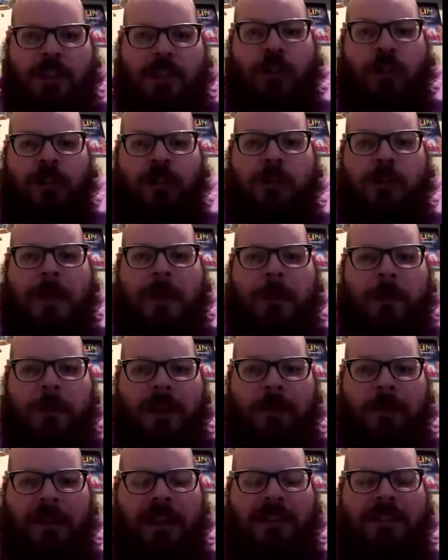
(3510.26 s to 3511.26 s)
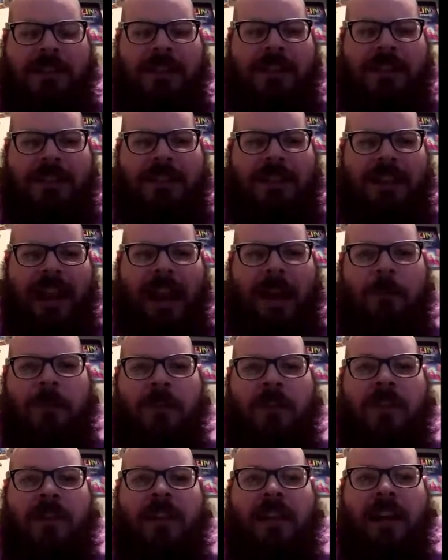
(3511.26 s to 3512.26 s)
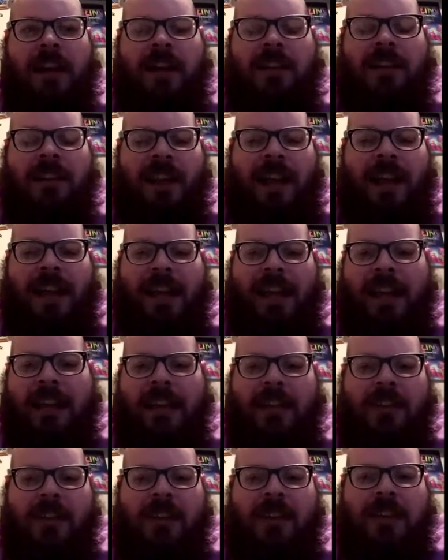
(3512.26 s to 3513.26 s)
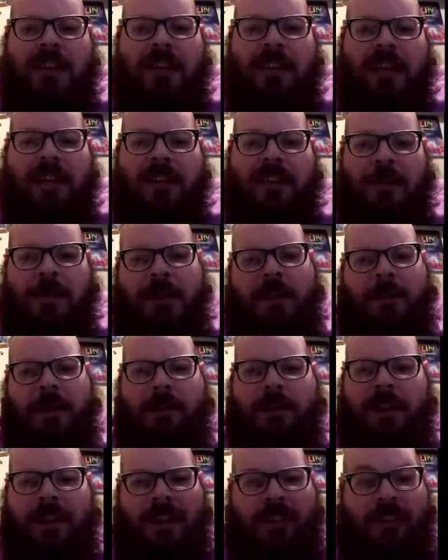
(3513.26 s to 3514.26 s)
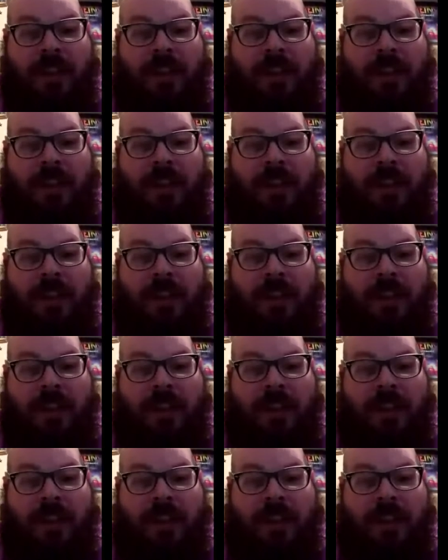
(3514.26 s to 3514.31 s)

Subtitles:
turns people in because it is absolutely unlike anything that WWE has